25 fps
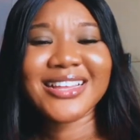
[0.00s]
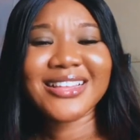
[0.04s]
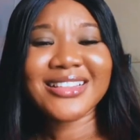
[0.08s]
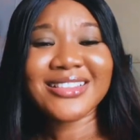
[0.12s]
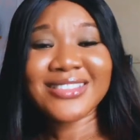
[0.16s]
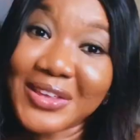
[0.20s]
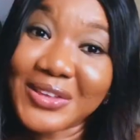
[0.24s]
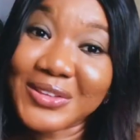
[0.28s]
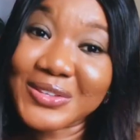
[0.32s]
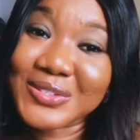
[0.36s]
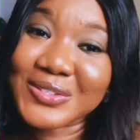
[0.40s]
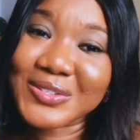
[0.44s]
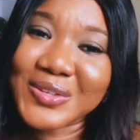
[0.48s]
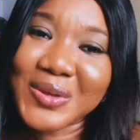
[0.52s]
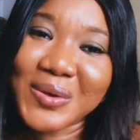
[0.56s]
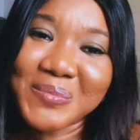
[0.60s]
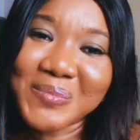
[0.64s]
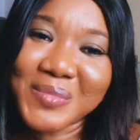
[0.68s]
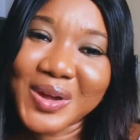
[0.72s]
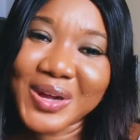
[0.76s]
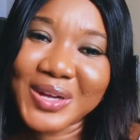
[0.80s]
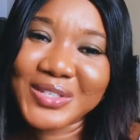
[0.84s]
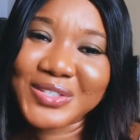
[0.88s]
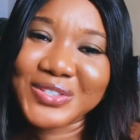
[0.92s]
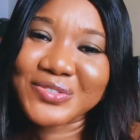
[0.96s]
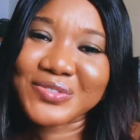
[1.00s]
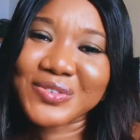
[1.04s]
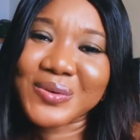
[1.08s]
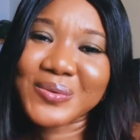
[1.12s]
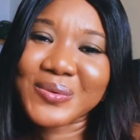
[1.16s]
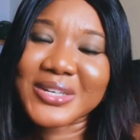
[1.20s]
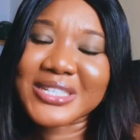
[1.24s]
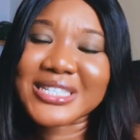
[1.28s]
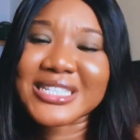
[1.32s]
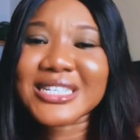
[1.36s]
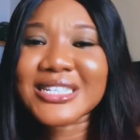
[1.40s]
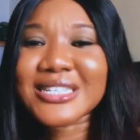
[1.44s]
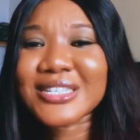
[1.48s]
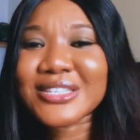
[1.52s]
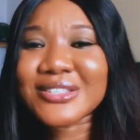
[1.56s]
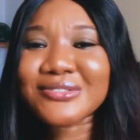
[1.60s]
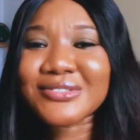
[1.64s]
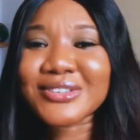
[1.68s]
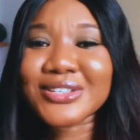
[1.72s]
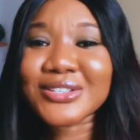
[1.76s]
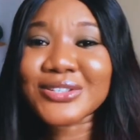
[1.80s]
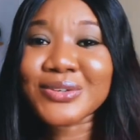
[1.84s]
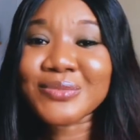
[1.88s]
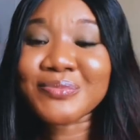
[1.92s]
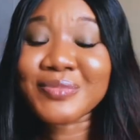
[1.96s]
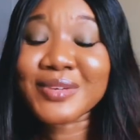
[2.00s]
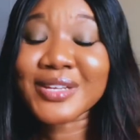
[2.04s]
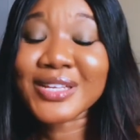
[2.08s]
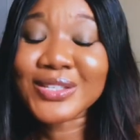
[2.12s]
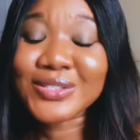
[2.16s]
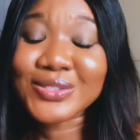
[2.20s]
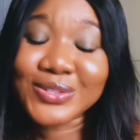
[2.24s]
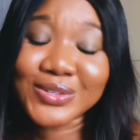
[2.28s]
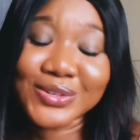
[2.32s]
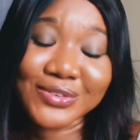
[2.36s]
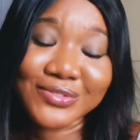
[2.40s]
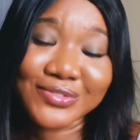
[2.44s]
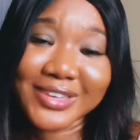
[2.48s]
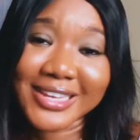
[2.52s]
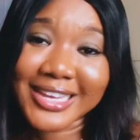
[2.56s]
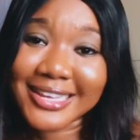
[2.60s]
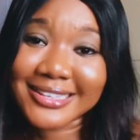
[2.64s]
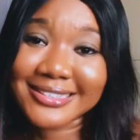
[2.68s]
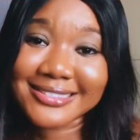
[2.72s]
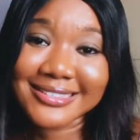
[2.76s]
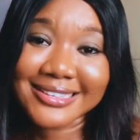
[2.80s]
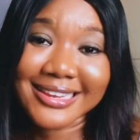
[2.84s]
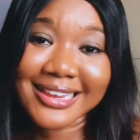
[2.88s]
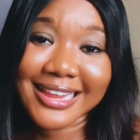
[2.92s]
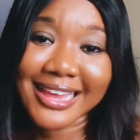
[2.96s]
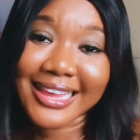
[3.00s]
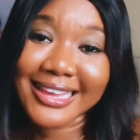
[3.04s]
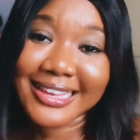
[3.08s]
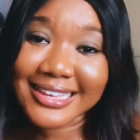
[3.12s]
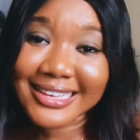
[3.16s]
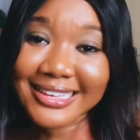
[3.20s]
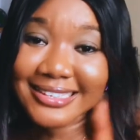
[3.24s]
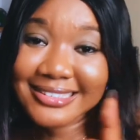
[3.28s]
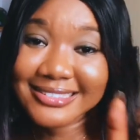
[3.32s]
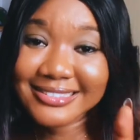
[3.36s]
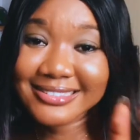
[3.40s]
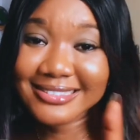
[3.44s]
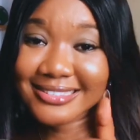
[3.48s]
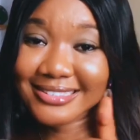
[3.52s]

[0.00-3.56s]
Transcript: Thank you so much for watching this video. Please do not forget to like it.